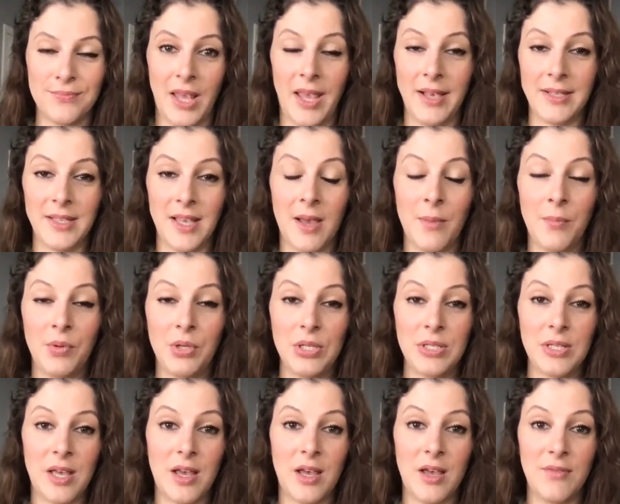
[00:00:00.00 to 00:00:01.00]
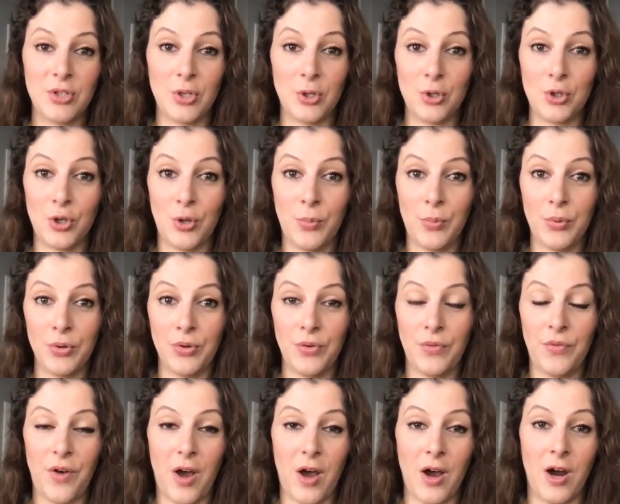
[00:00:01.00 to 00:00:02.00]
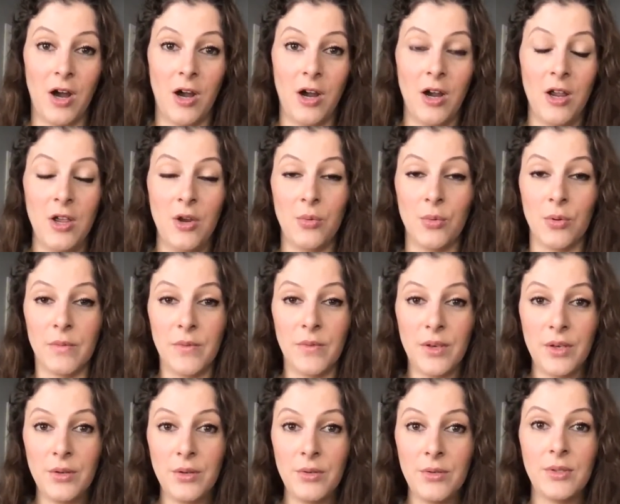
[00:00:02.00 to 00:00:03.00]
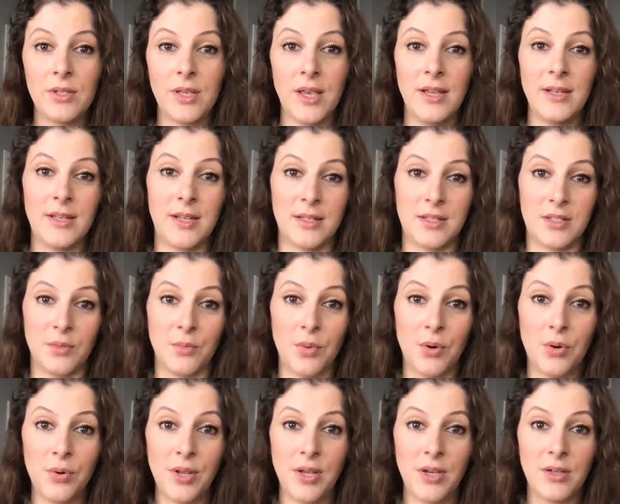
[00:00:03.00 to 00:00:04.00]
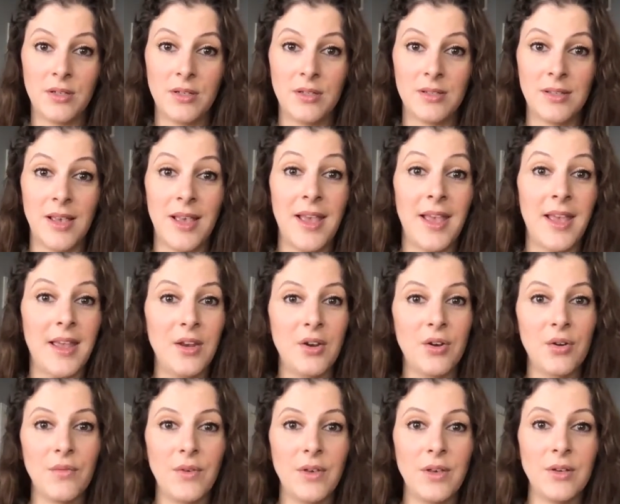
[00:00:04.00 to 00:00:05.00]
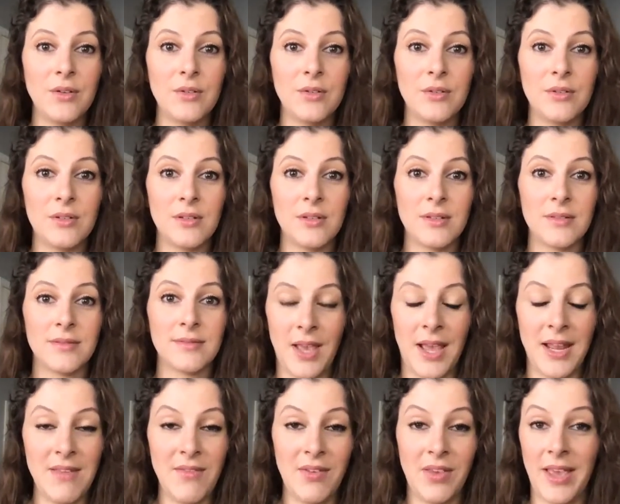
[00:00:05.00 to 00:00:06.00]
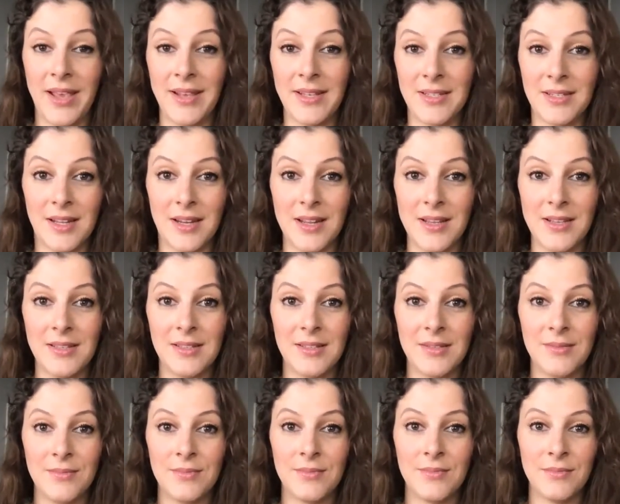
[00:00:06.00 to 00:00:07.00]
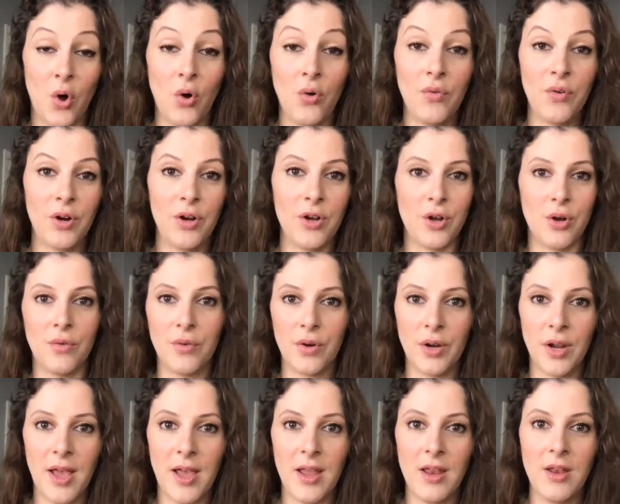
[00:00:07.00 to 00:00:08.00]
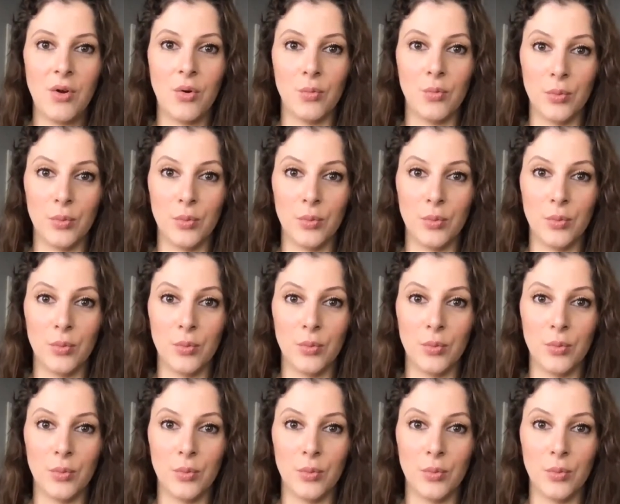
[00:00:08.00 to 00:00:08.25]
Examples of social proof are reviews, testimonials, interviews, and even case studies. Over and over again,